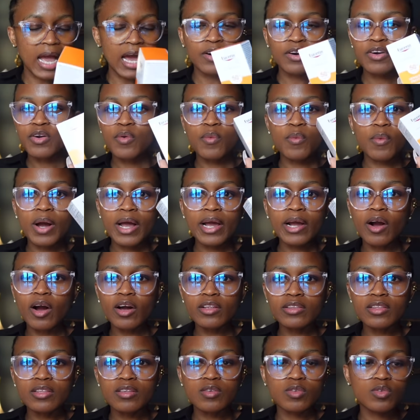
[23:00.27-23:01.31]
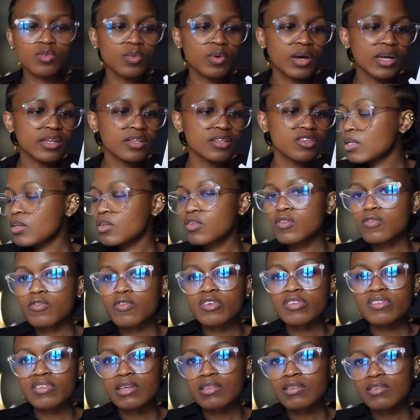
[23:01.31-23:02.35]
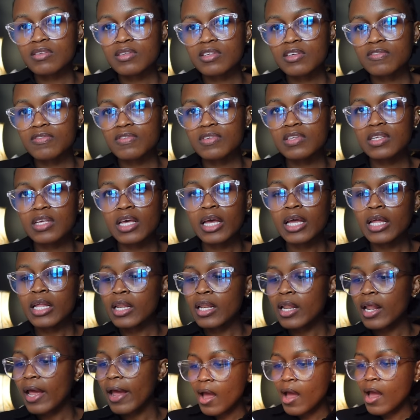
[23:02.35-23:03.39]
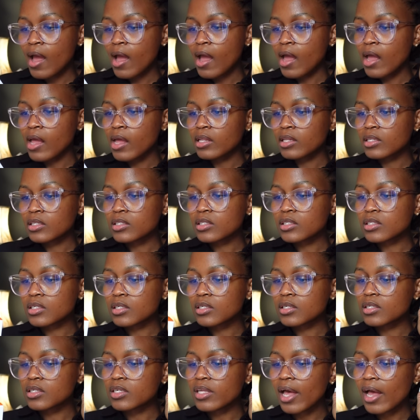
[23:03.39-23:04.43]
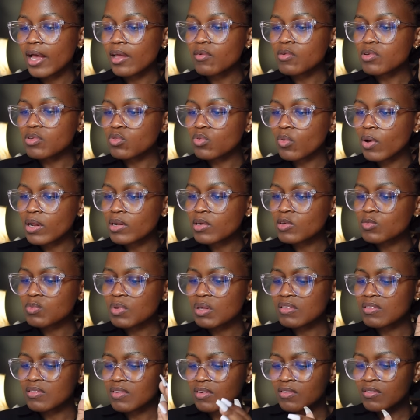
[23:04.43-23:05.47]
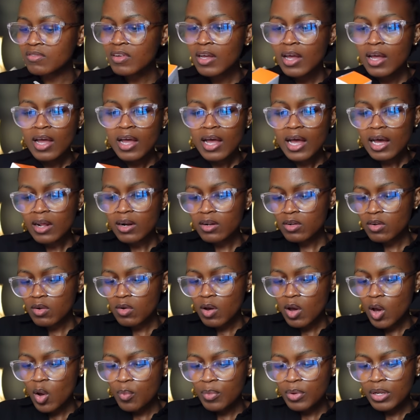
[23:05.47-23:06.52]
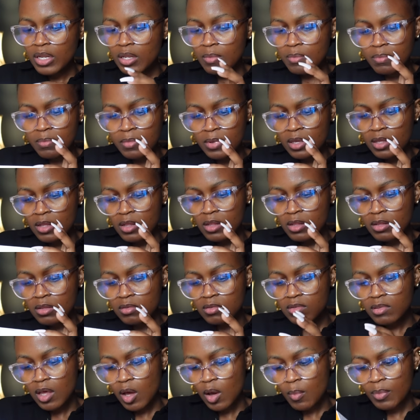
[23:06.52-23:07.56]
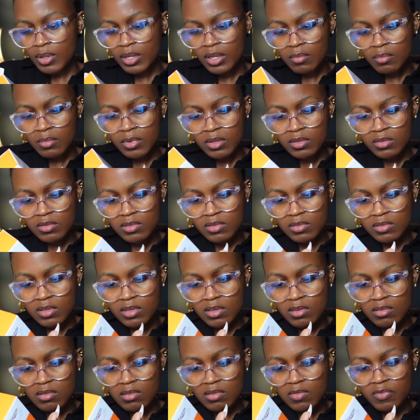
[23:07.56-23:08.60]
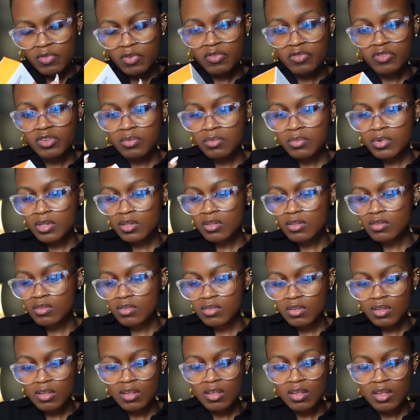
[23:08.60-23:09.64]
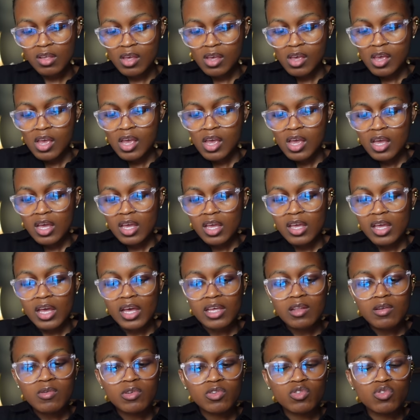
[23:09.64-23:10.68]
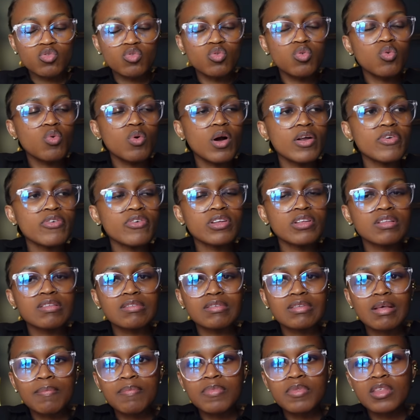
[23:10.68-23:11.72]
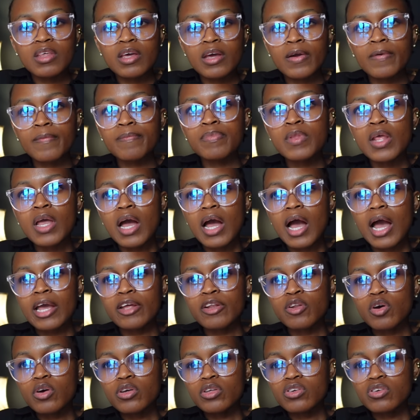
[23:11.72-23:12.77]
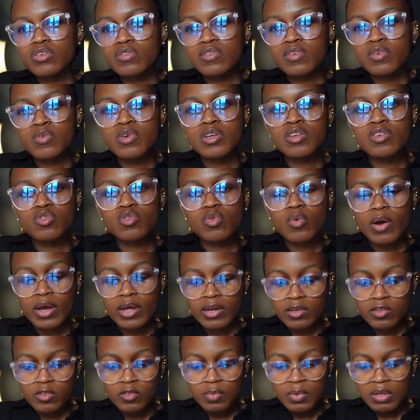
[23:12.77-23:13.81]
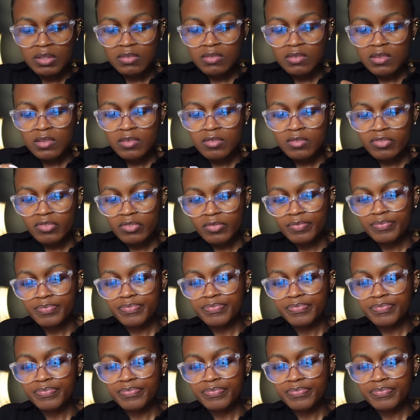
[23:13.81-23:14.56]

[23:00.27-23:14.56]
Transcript: I don't know why I got this one. It's for sensitive skin and yeah, it was quite expensive. I don't know how many mils. How many mils is this? 50 mils. Yeah, it was 200 and something. I know Eucerin is quite expensive.